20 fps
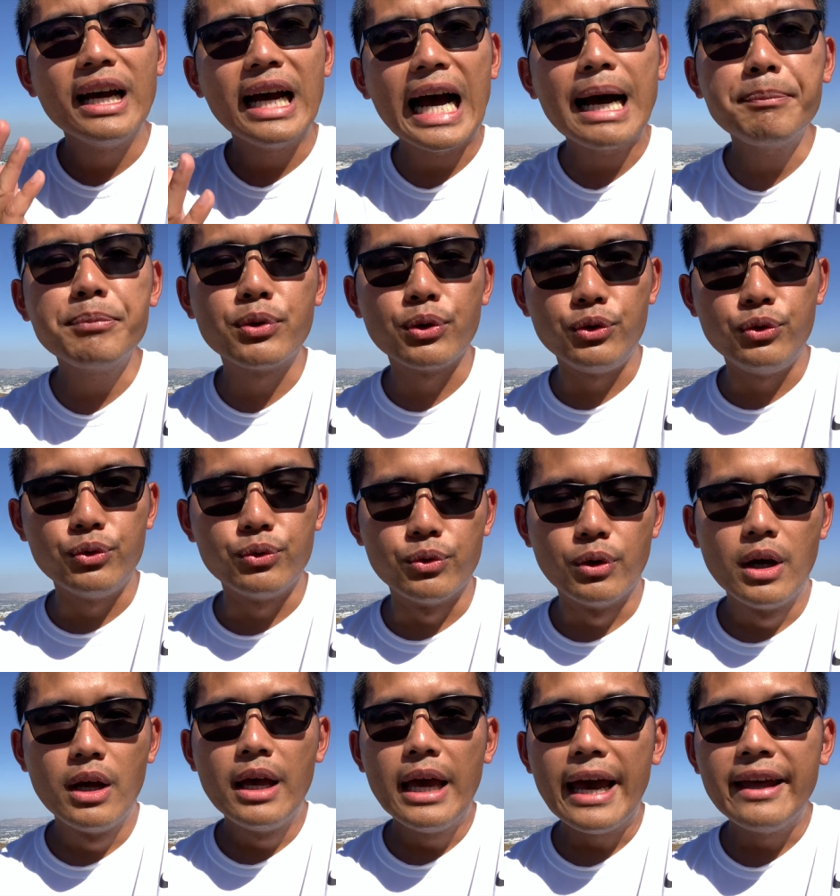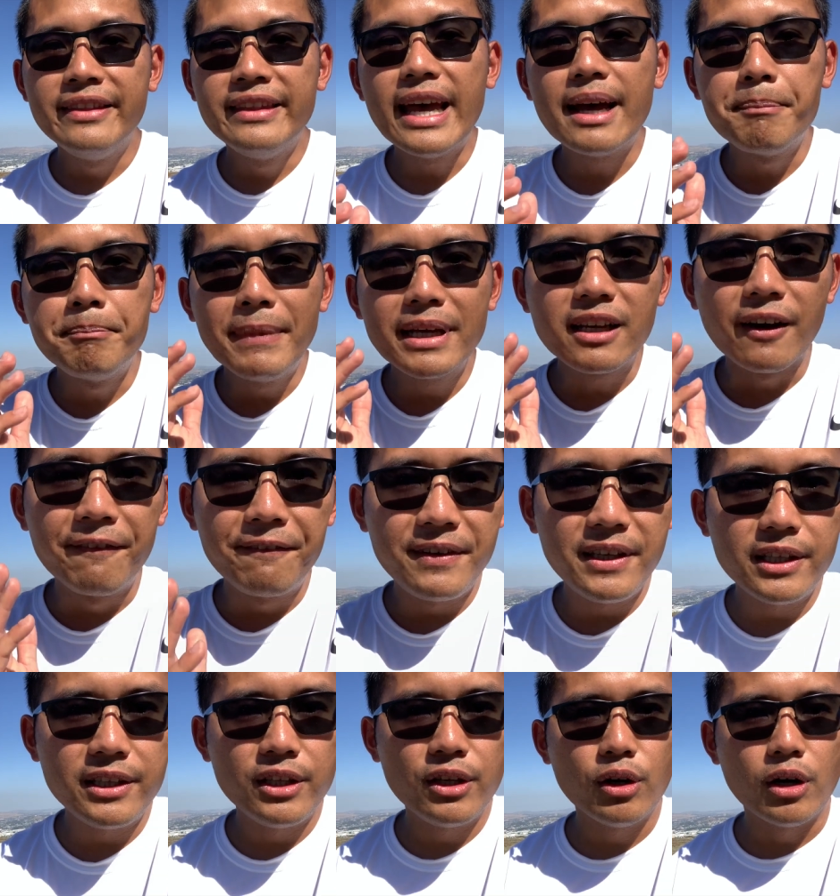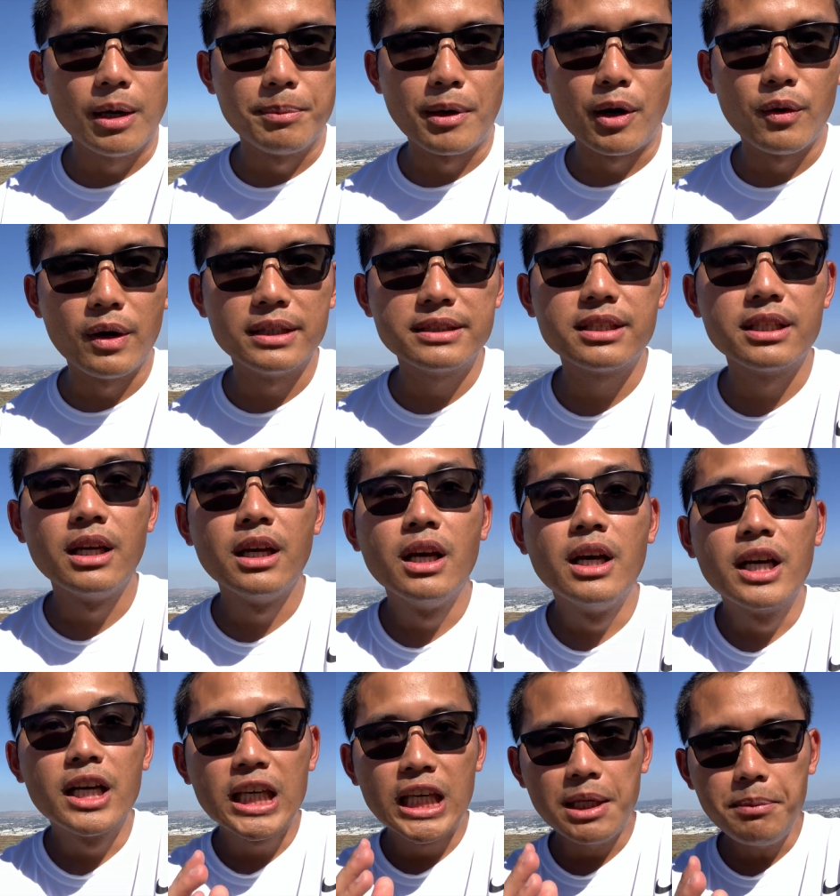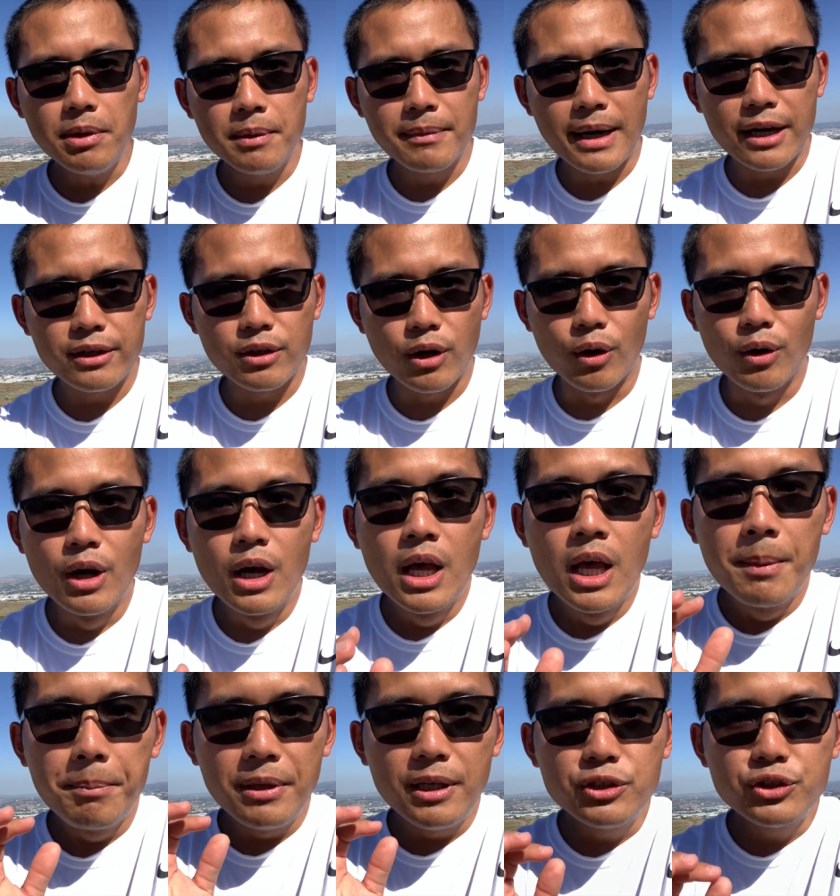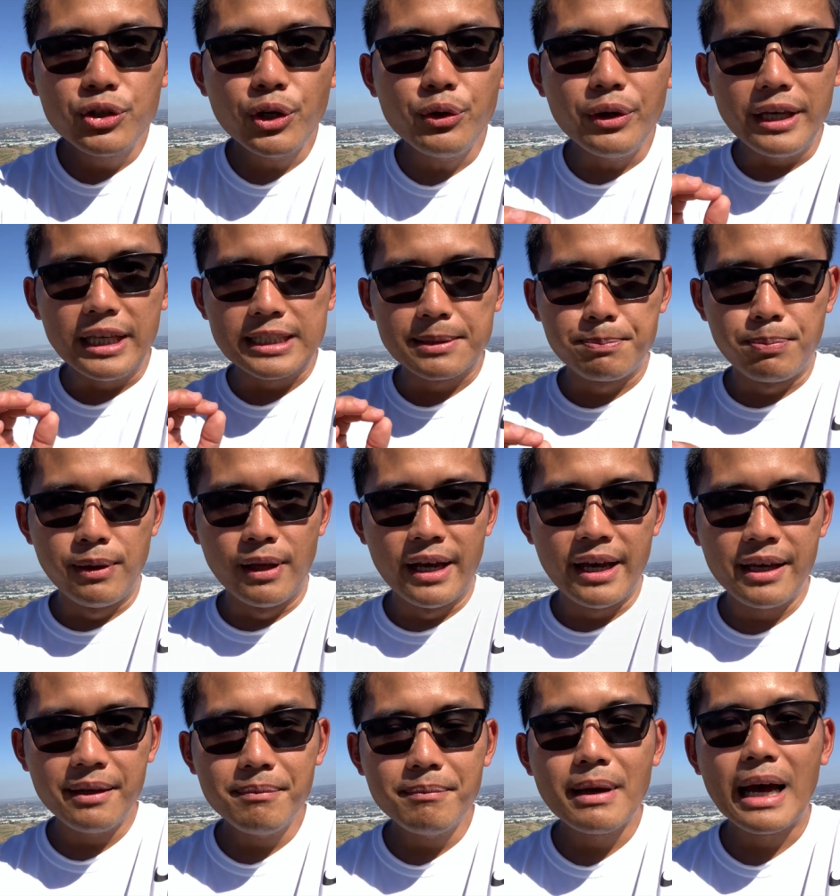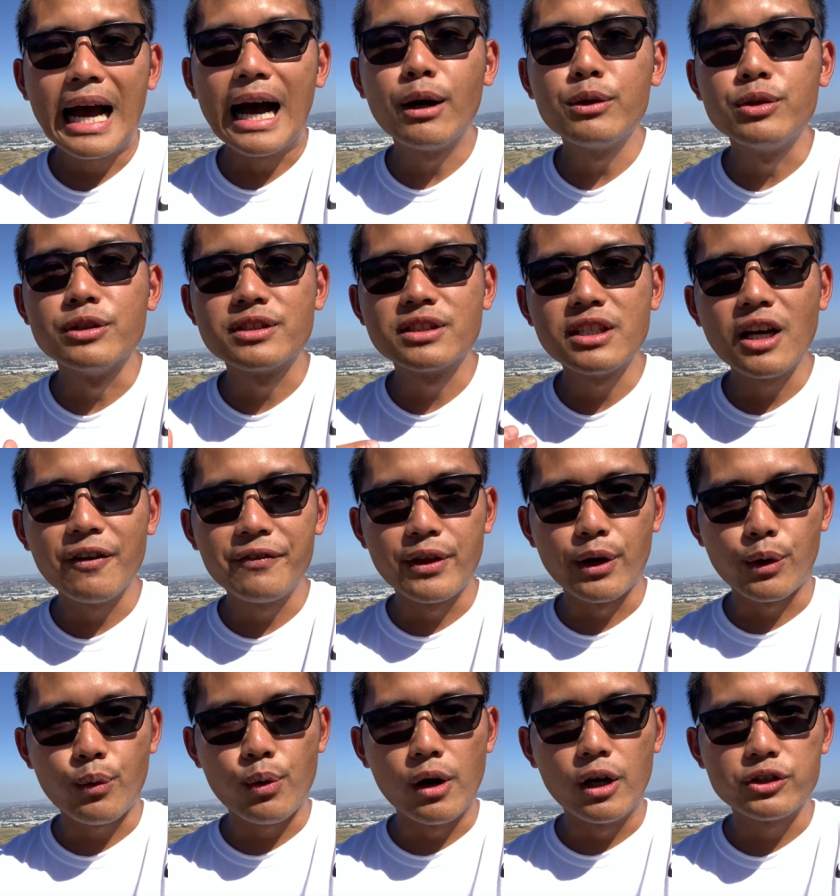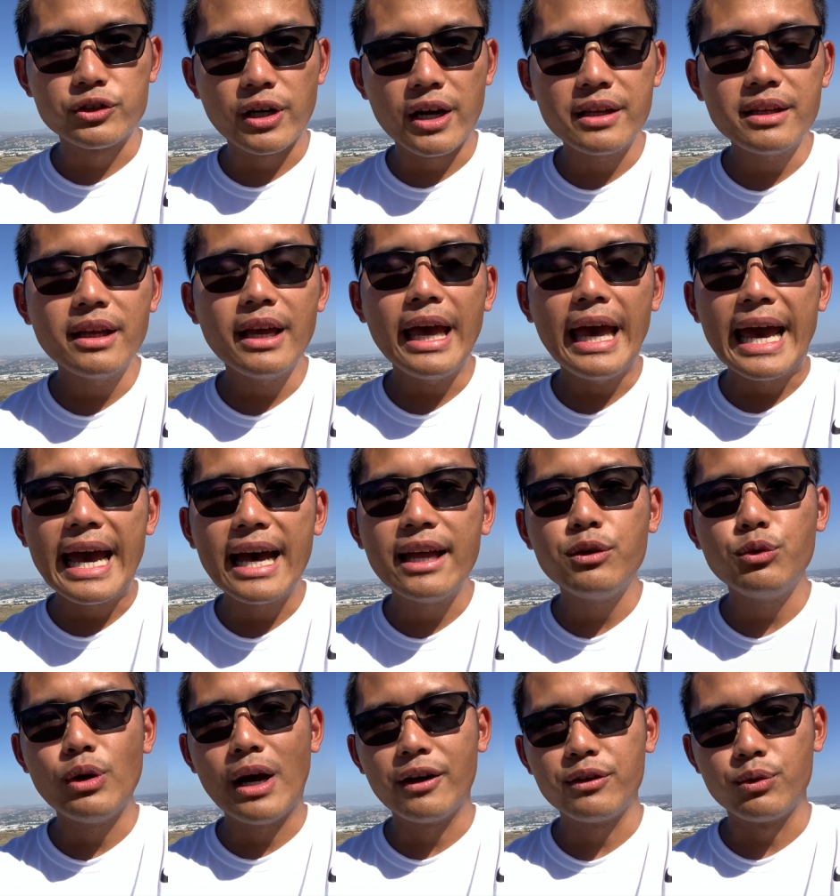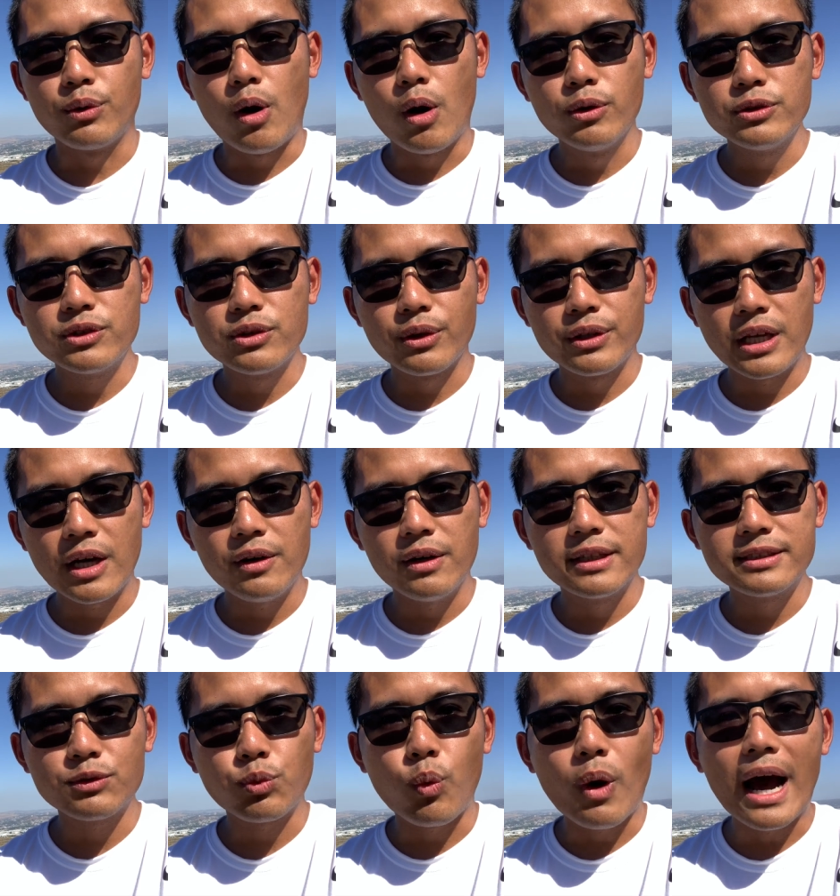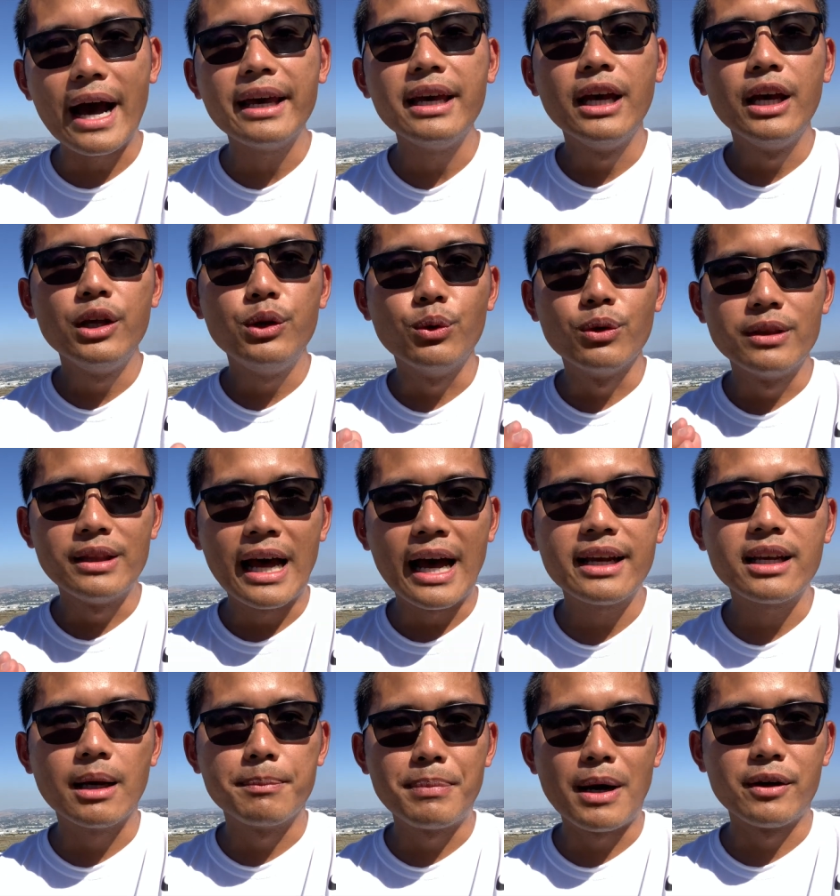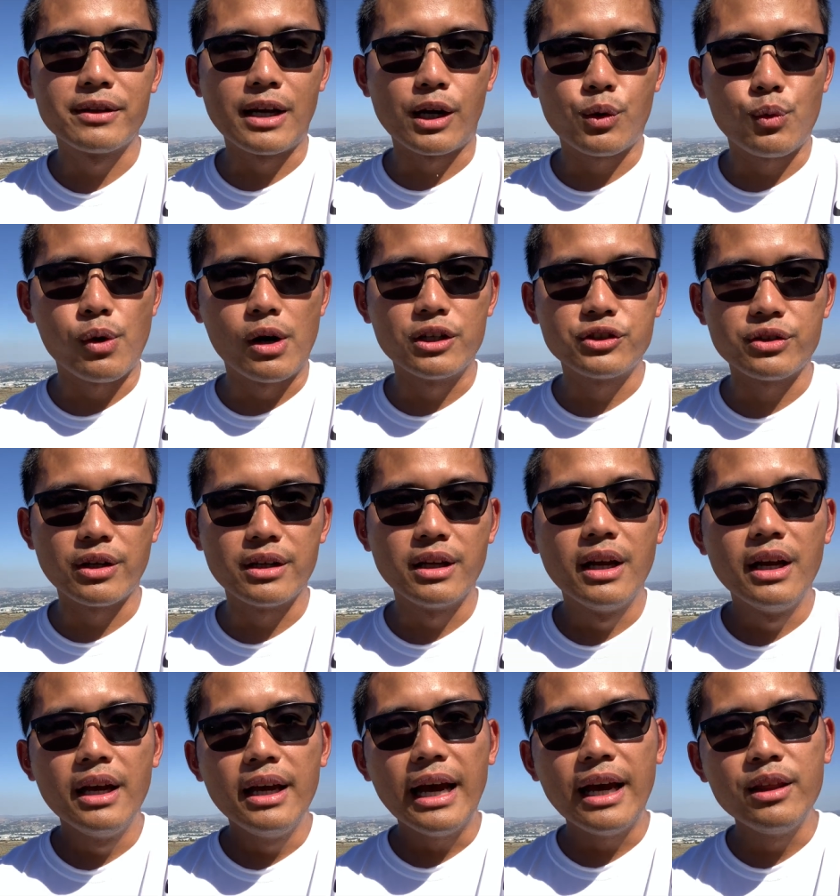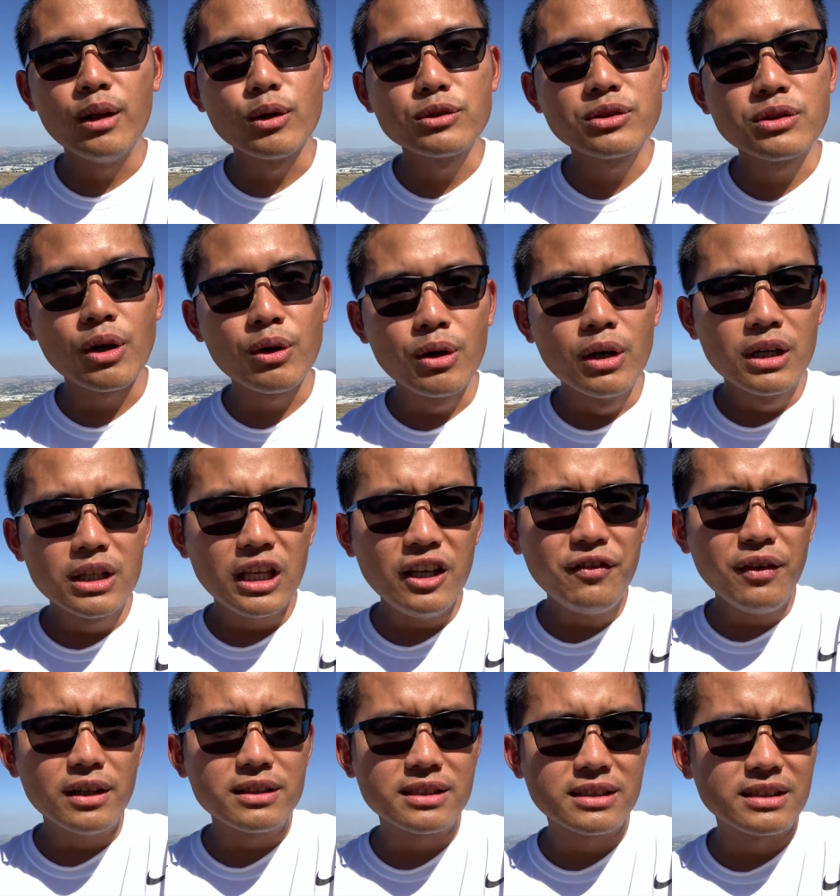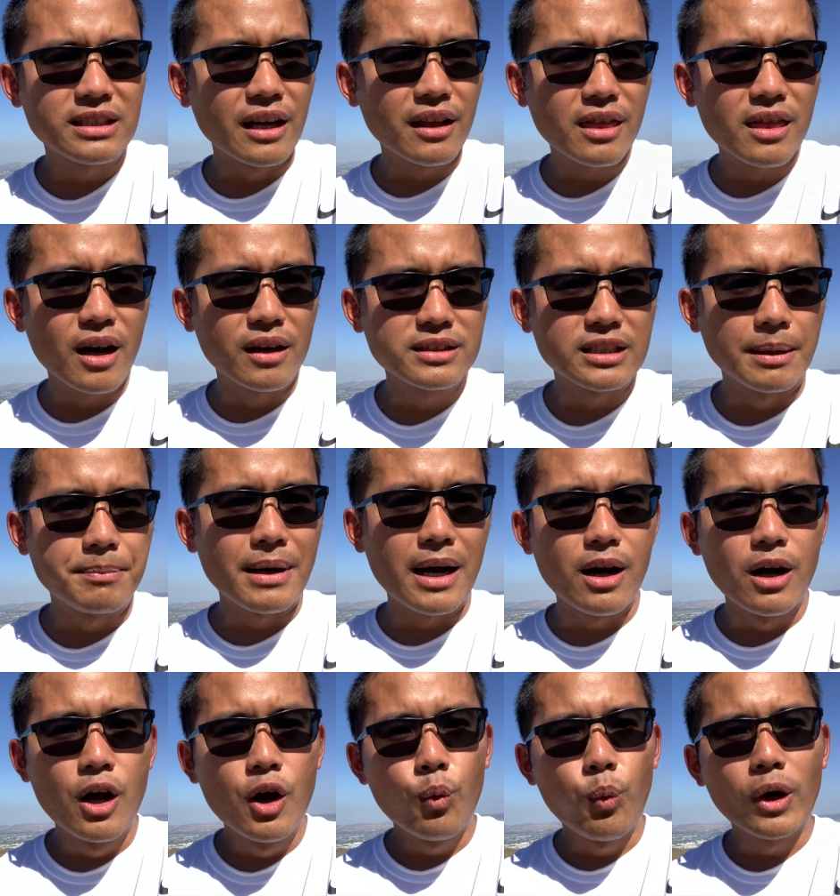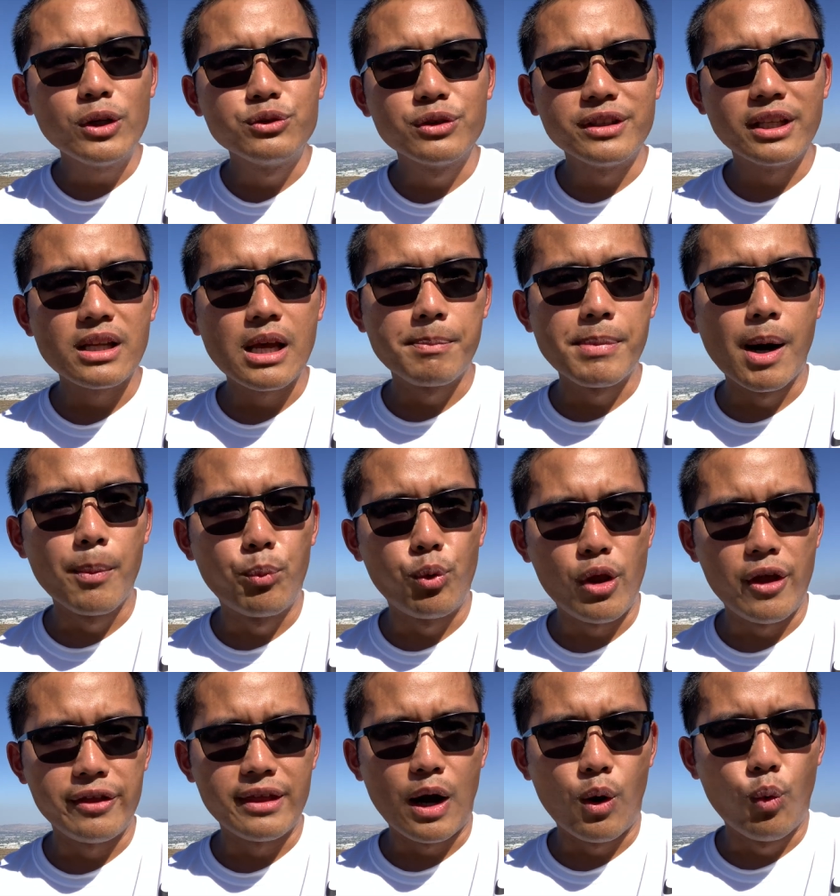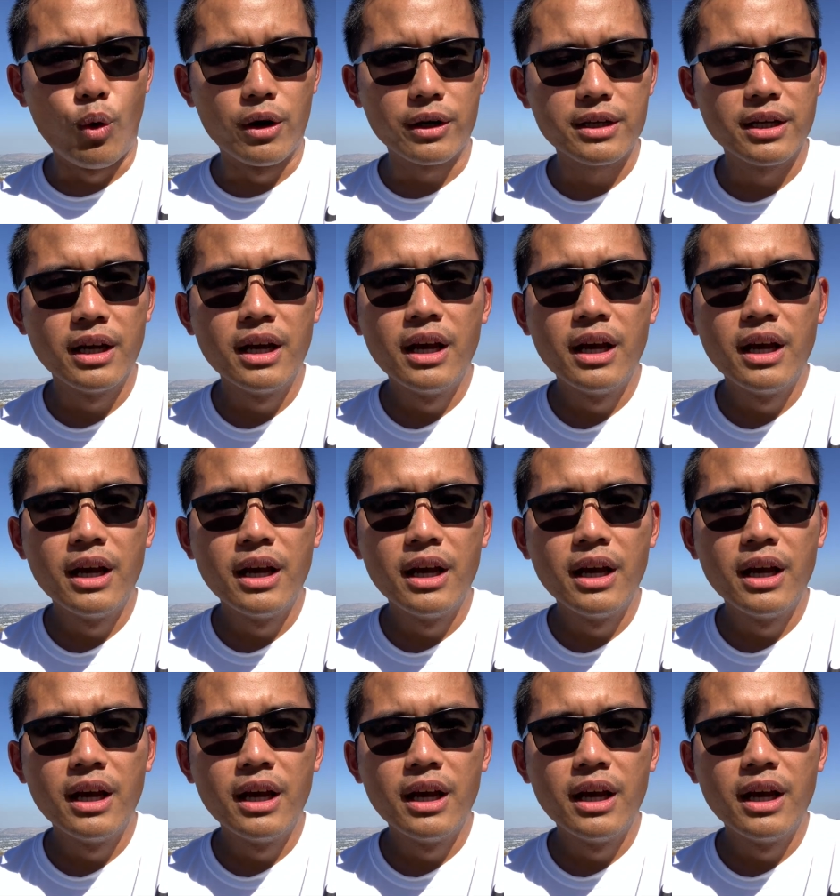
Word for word: up to you. And then make a video about it. Keep in mind though, be sure you explain how to solve the question and you have to also tell us why you like about that question. And also give us some thoughts about what you think about brilliant.org.